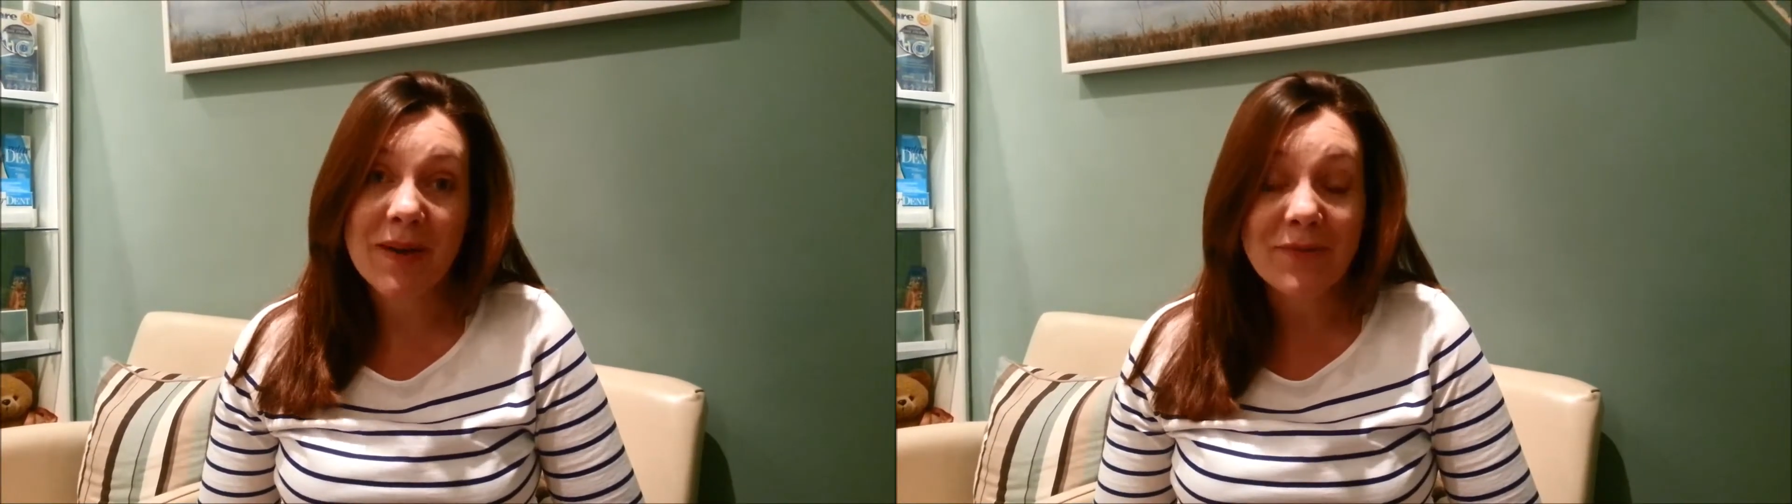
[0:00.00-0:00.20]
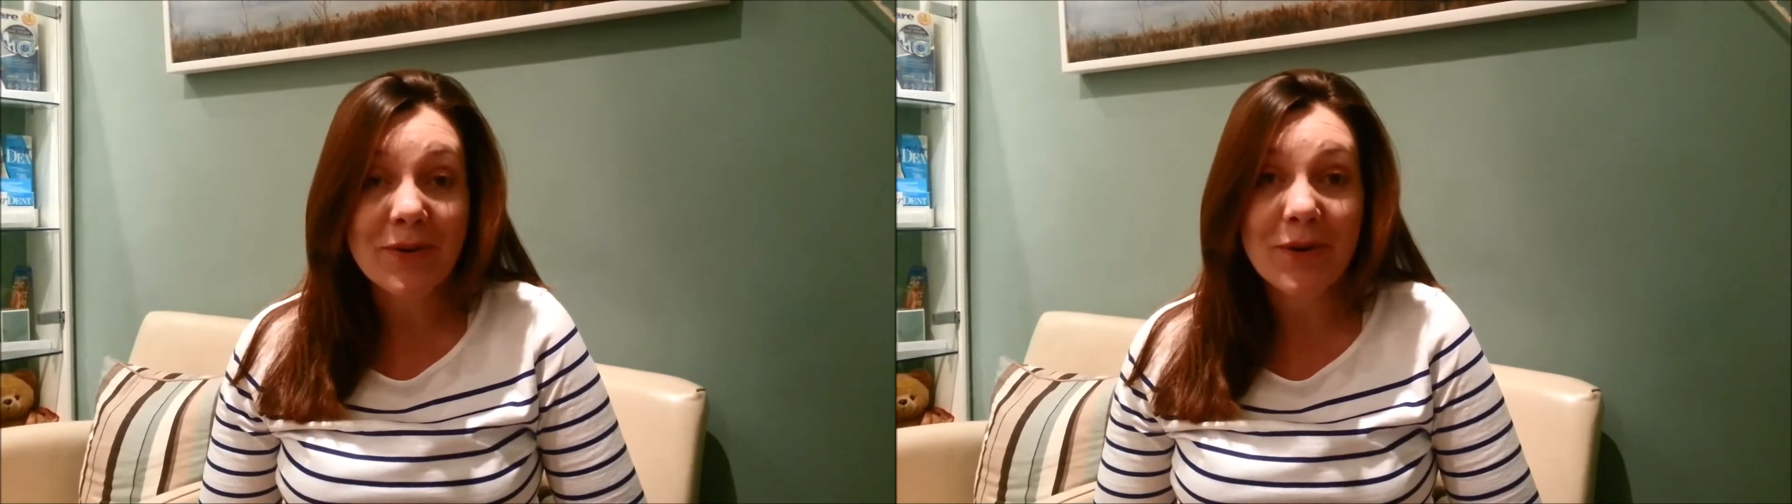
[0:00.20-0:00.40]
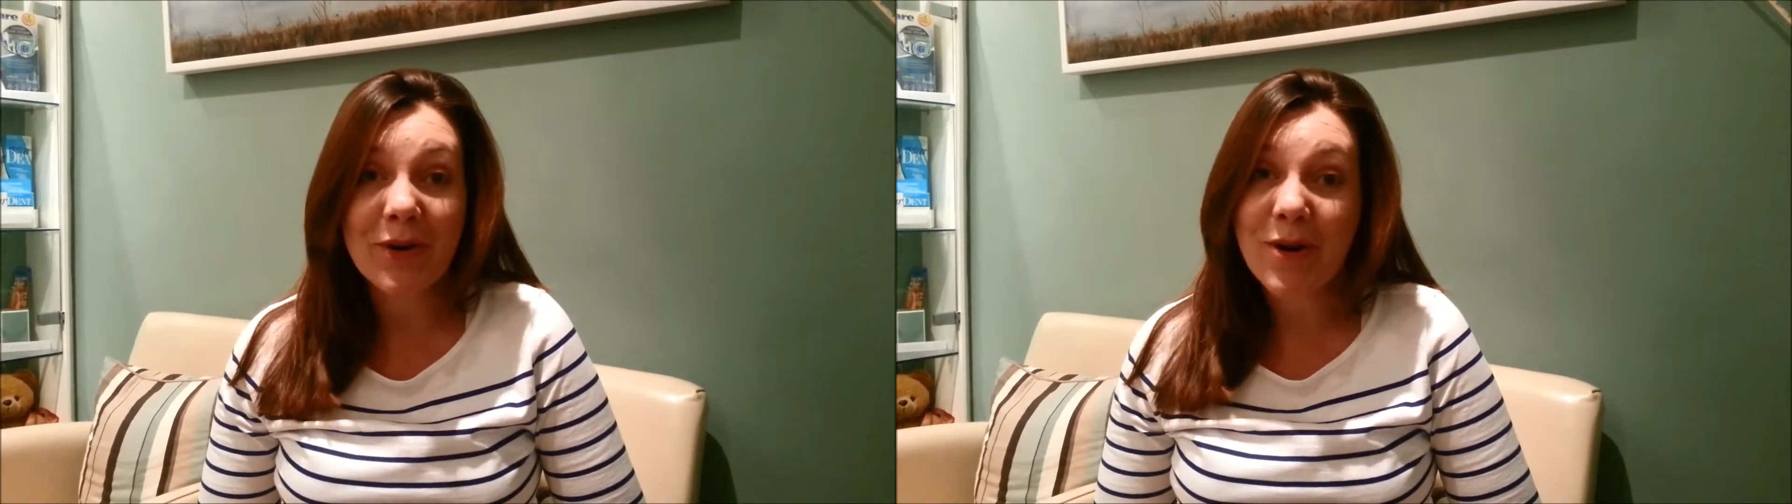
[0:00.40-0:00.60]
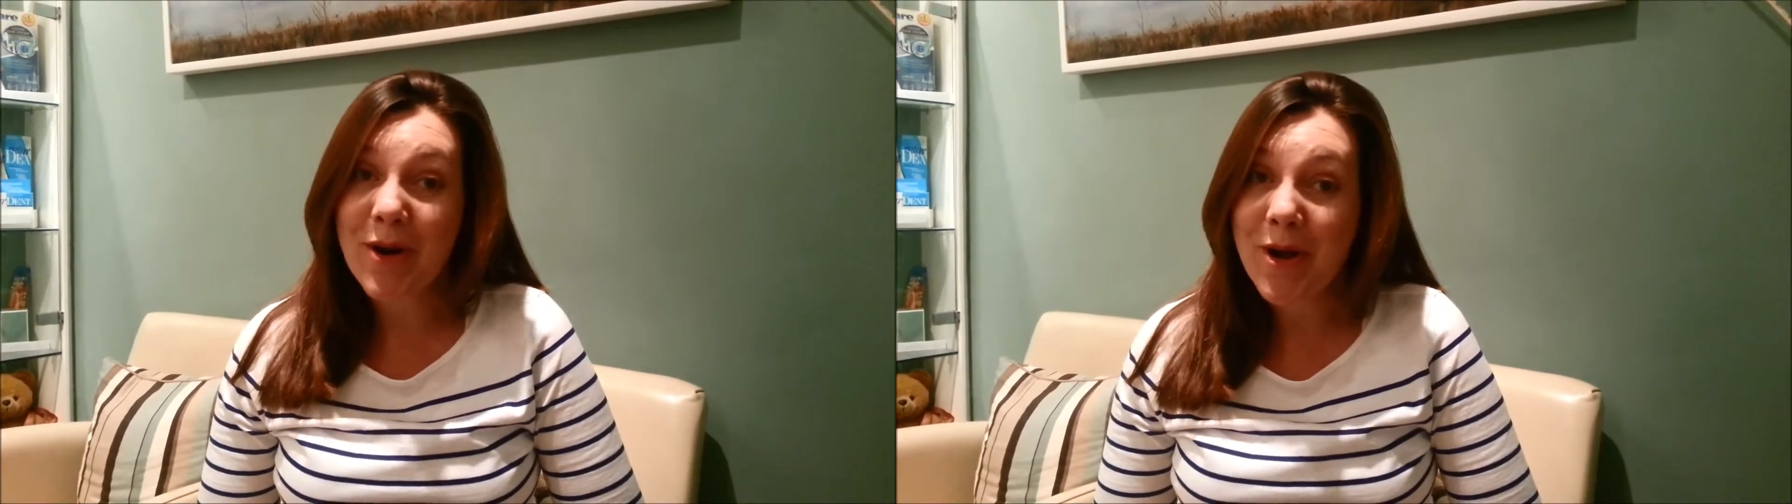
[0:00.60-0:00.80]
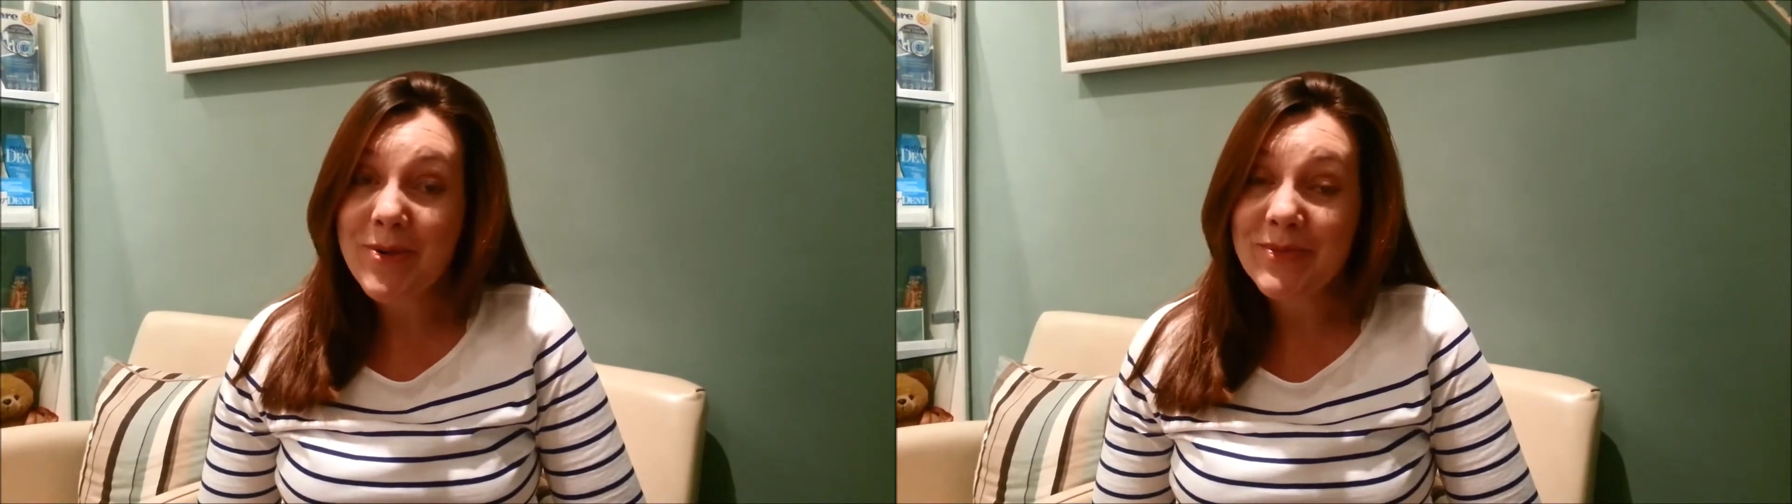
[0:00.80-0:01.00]
Bhatia on her
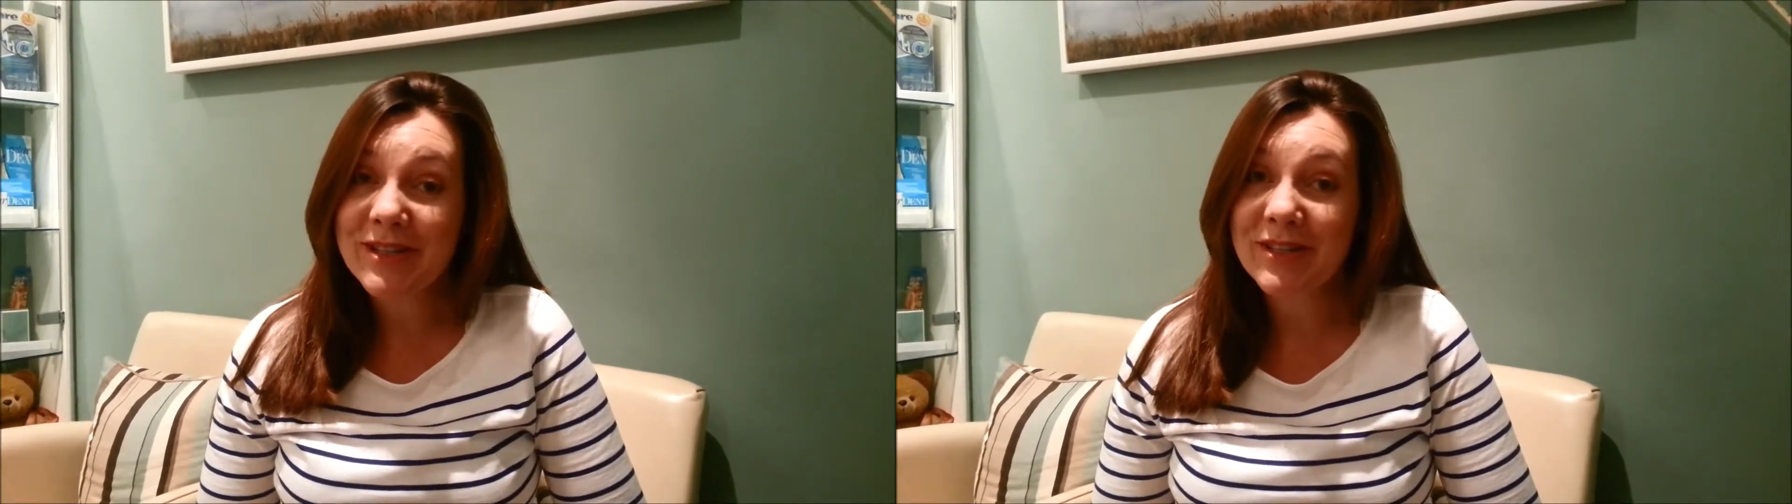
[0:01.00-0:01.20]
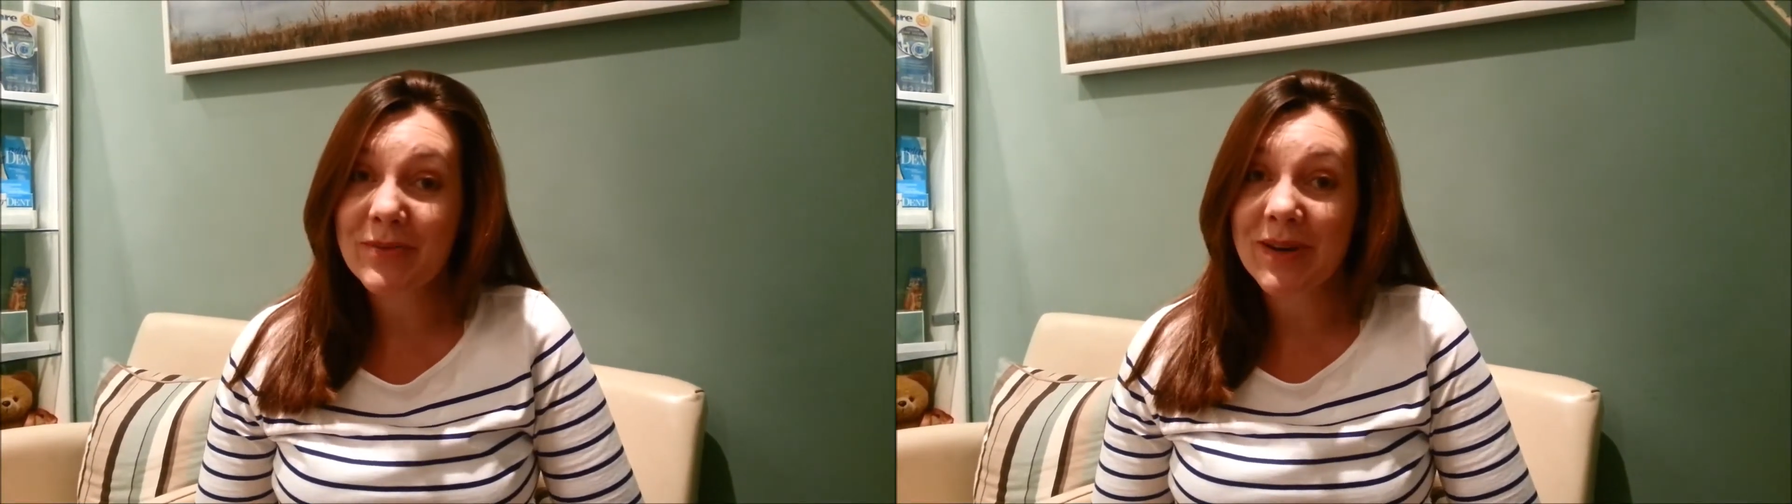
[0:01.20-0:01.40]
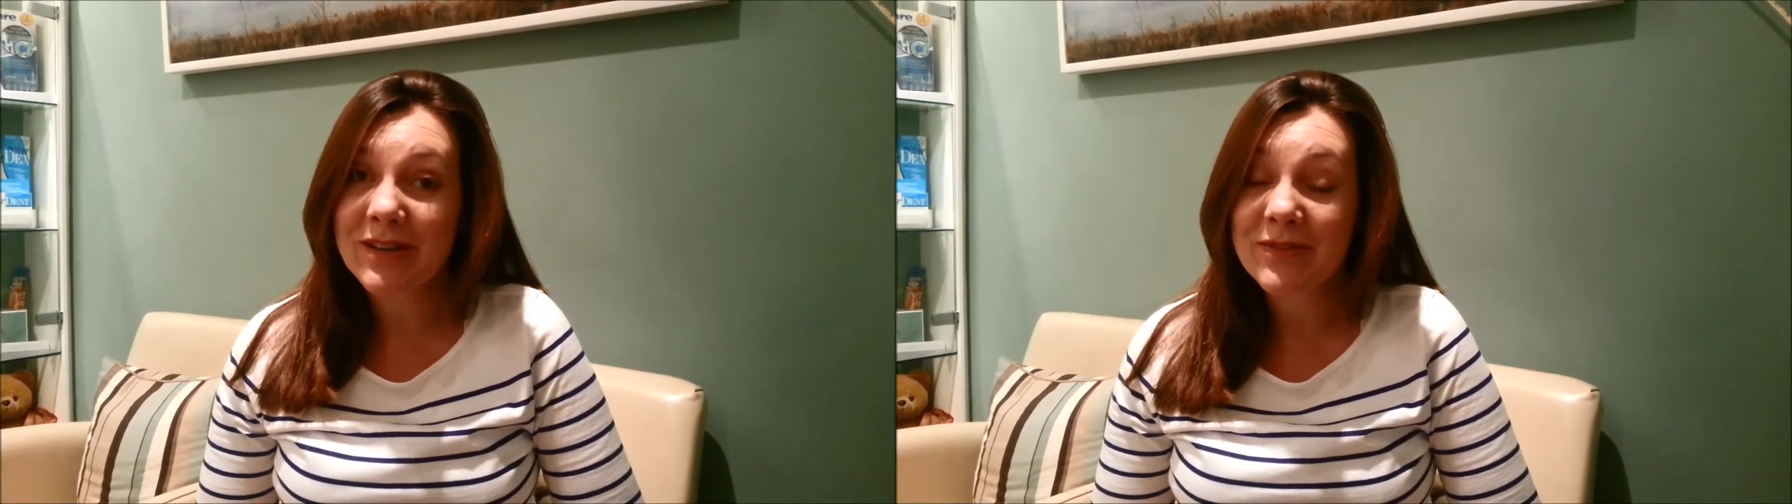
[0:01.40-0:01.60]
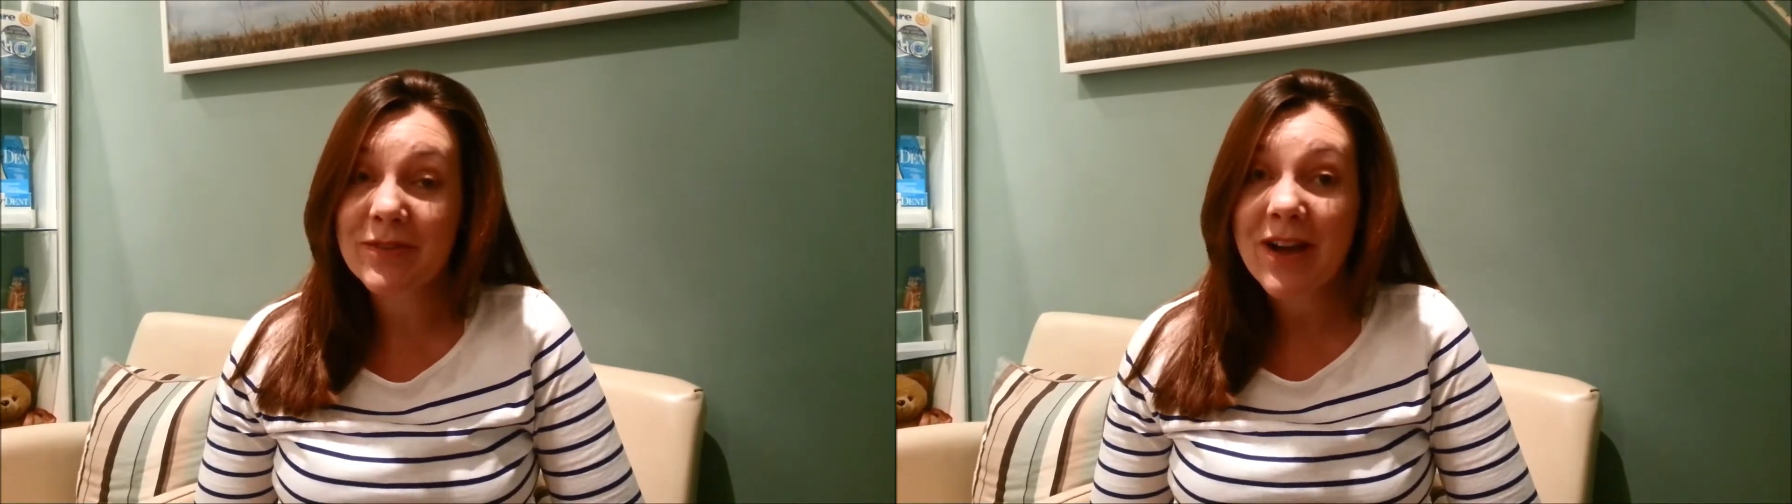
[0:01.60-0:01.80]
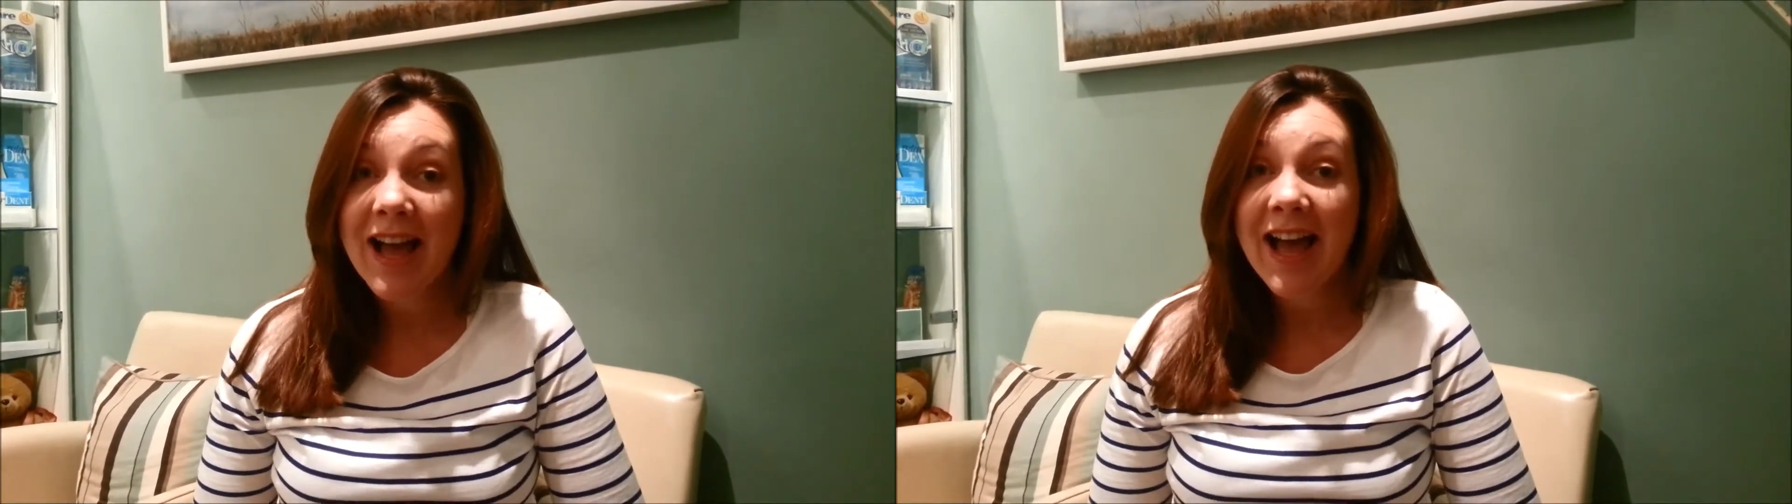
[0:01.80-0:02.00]
own, which is wonderful,